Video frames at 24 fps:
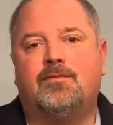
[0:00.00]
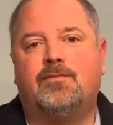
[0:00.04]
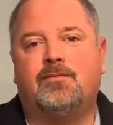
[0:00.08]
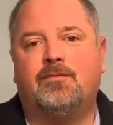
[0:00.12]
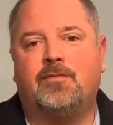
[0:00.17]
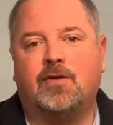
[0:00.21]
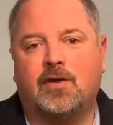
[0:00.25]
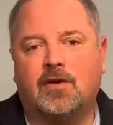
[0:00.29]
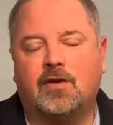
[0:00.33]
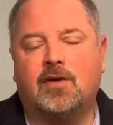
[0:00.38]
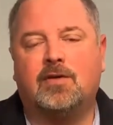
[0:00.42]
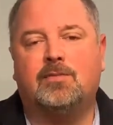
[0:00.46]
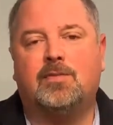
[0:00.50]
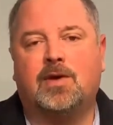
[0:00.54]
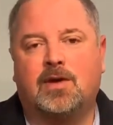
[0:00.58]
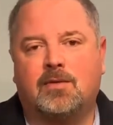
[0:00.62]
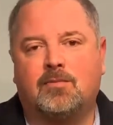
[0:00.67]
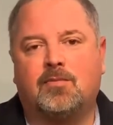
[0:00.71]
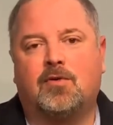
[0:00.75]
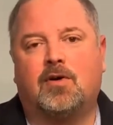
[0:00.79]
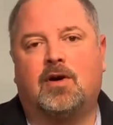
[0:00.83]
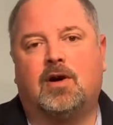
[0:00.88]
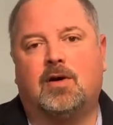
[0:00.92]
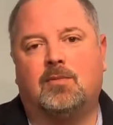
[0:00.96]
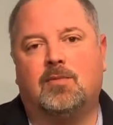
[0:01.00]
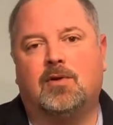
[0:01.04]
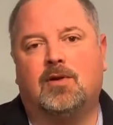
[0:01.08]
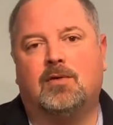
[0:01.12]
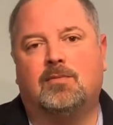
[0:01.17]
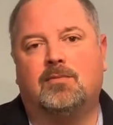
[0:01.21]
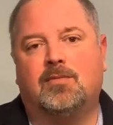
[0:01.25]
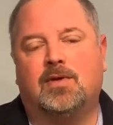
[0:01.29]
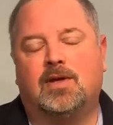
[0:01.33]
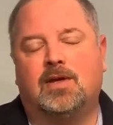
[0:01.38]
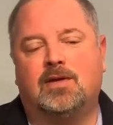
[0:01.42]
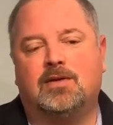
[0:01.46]
very big
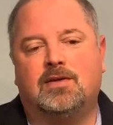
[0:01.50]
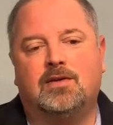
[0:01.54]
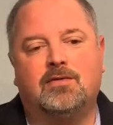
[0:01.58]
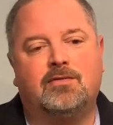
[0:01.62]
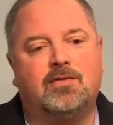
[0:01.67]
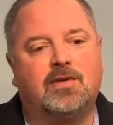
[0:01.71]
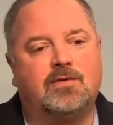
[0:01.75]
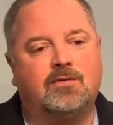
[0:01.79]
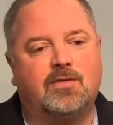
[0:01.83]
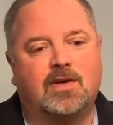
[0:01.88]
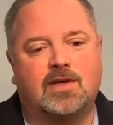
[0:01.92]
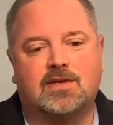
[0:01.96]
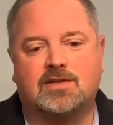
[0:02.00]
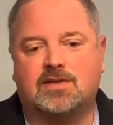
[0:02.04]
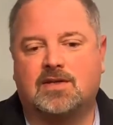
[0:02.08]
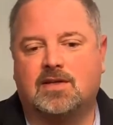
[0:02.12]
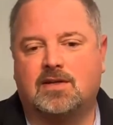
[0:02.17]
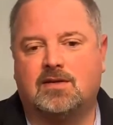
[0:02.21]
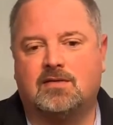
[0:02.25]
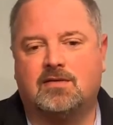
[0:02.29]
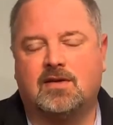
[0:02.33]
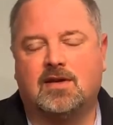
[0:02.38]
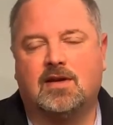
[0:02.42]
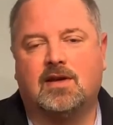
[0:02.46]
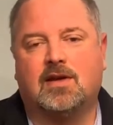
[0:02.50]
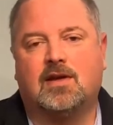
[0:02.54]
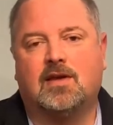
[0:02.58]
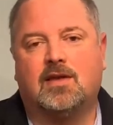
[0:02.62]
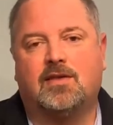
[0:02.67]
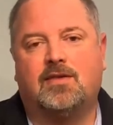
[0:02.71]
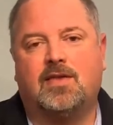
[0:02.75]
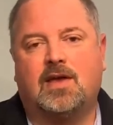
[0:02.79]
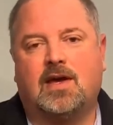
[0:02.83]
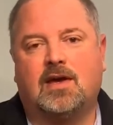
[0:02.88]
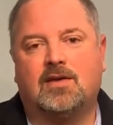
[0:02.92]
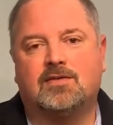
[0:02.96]
problem. You've invested
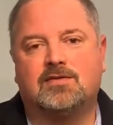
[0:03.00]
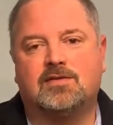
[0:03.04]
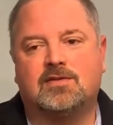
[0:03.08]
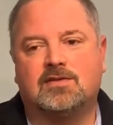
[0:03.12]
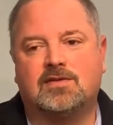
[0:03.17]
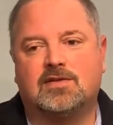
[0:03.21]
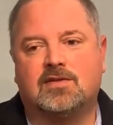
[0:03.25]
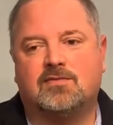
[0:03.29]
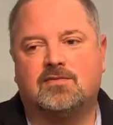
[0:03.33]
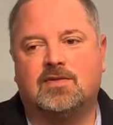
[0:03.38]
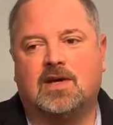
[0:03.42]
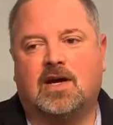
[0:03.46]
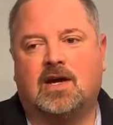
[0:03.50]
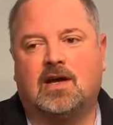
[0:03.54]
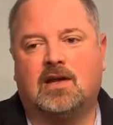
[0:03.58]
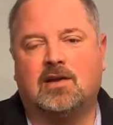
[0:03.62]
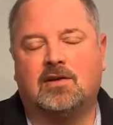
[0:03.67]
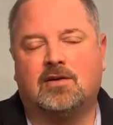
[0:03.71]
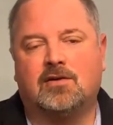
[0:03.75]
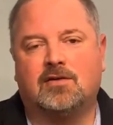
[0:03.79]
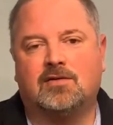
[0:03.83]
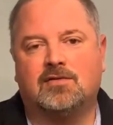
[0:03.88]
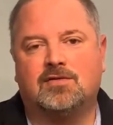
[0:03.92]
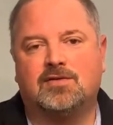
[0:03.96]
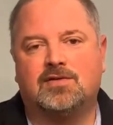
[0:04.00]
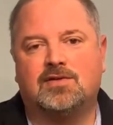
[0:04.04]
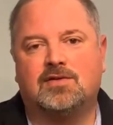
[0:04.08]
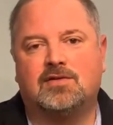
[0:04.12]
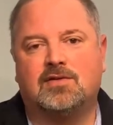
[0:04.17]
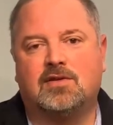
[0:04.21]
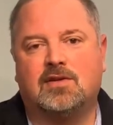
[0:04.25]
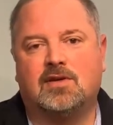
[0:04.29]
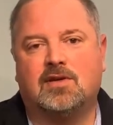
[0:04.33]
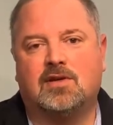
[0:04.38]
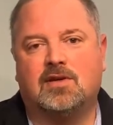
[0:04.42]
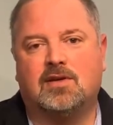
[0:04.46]
thousands of dollars,
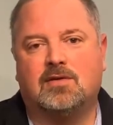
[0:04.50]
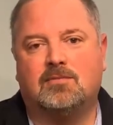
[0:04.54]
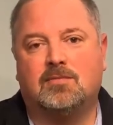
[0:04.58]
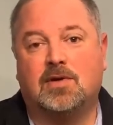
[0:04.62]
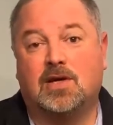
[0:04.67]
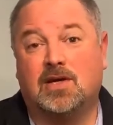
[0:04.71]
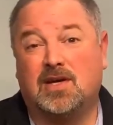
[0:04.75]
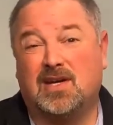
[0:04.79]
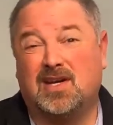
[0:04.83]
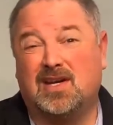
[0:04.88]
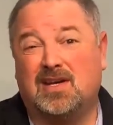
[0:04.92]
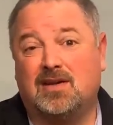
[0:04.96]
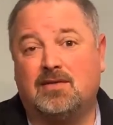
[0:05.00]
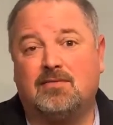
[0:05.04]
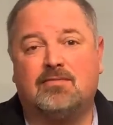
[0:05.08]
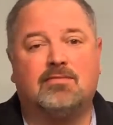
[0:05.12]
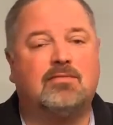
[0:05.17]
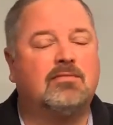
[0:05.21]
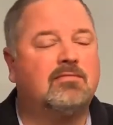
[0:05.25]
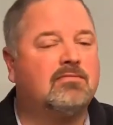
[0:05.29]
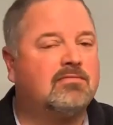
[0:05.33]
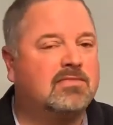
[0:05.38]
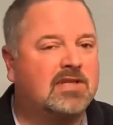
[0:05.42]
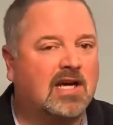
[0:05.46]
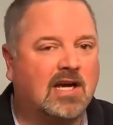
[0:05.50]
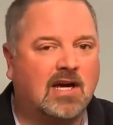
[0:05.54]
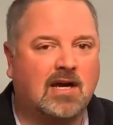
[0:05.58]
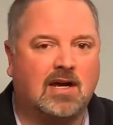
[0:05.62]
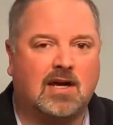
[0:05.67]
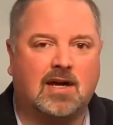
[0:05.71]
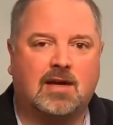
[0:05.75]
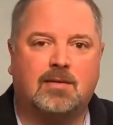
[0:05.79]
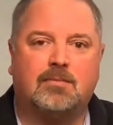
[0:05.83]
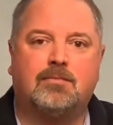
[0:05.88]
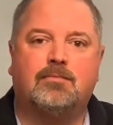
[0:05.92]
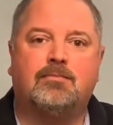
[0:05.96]
money,
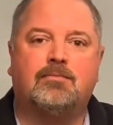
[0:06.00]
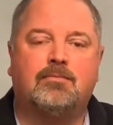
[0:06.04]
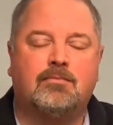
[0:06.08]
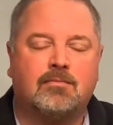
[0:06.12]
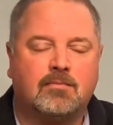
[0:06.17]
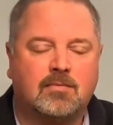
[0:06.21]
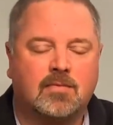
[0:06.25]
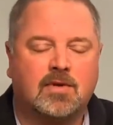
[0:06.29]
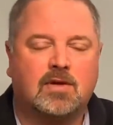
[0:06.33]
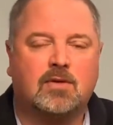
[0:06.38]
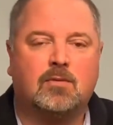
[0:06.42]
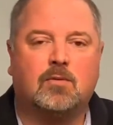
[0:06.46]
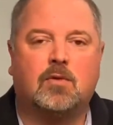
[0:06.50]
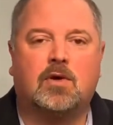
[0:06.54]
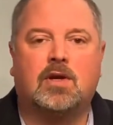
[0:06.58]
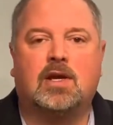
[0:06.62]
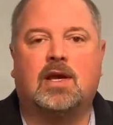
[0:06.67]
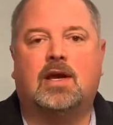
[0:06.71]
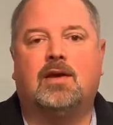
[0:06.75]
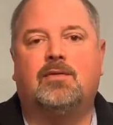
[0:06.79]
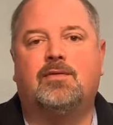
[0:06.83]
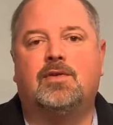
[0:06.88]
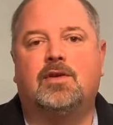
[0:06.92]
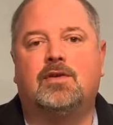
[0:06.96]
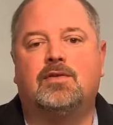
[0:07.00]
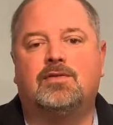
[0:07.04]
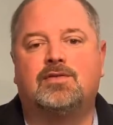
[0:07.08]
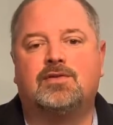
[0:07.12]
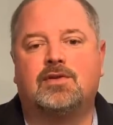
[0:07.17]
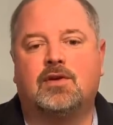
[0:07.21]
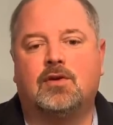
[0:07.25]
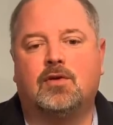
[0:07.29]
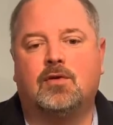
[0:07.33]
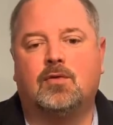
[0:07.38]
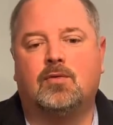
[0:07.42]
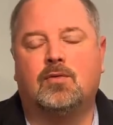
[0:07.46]
time, what have you.
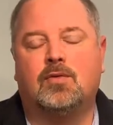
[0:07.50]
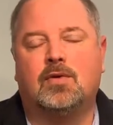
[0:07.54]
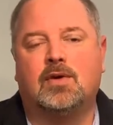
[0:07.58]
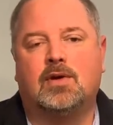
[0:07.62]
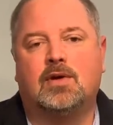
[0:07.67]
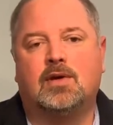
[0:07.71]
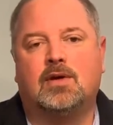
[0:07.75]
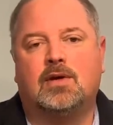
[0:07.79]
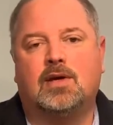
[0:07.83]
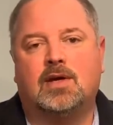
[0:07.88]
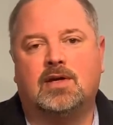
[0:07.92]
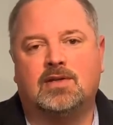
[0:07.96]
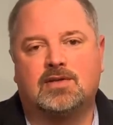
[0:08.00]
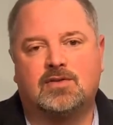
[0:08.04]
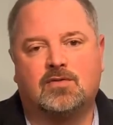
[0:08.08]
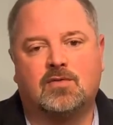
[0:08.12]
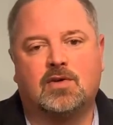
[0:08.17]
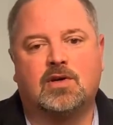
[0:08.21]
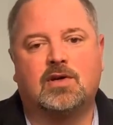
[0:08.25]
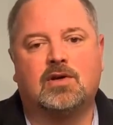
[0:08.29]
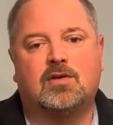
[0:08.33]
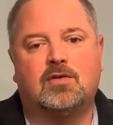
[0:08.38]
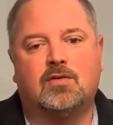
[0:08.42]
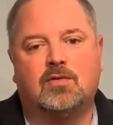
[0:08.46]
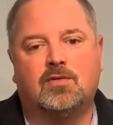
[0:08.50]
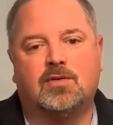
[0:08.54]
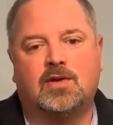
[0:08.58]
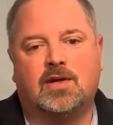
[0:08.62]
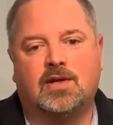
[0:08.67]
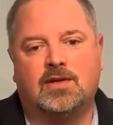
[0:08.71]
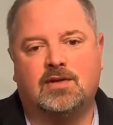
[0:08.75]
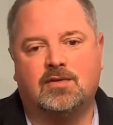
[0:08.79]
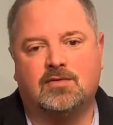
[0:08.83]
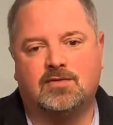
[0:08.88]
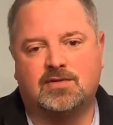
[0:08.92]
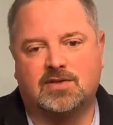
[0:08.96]
So it's critical
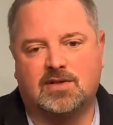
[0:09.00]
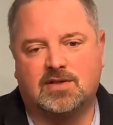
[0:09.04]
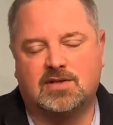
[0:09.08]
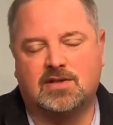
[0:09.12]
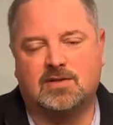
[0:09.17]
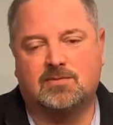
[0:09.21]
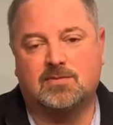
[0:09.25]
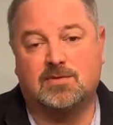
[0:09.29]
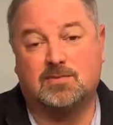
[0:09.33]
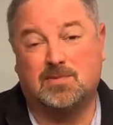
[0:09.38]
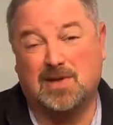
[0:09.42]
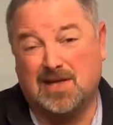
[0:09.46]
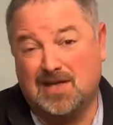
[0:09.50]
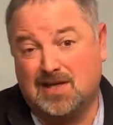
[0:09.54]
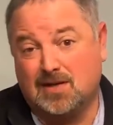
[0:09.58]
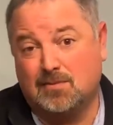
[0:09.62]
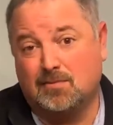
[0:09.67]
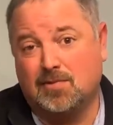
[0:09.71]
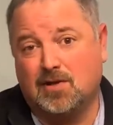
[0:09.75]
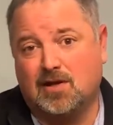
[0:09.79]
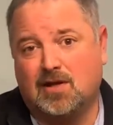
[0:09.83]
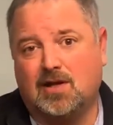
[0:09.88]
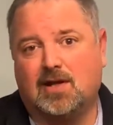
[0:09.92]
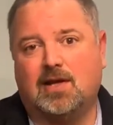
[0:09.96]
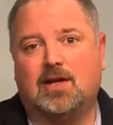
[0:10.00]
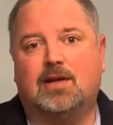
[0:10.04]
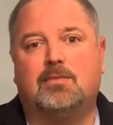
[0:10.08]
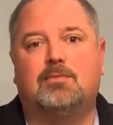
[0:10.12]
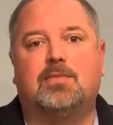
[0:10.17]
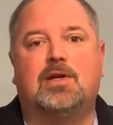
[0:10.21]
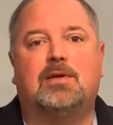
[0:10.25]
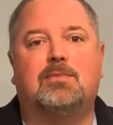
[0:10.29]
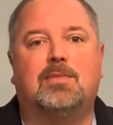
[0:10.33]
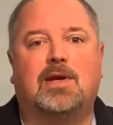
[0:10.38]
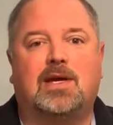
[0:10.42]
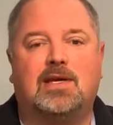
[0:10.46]
that your systems be compliant,
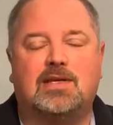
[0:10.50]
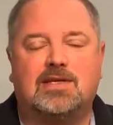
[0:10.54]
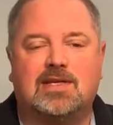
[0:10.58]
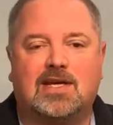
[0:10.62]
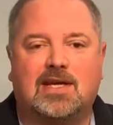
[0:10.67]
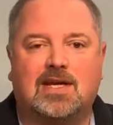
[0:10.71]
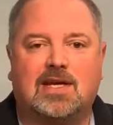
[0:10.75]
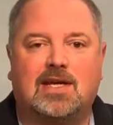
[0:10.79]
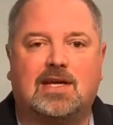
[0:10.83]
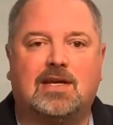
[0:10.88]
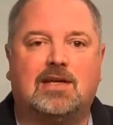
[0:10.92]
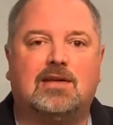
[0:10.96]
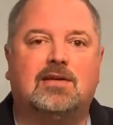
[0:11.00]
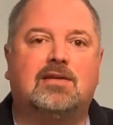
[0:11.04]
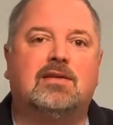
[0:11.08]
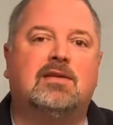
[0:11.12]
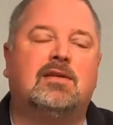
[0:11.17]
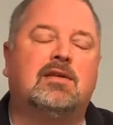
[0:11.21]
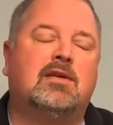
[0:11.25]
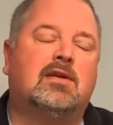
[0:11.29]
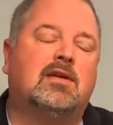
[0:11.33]
be maintained,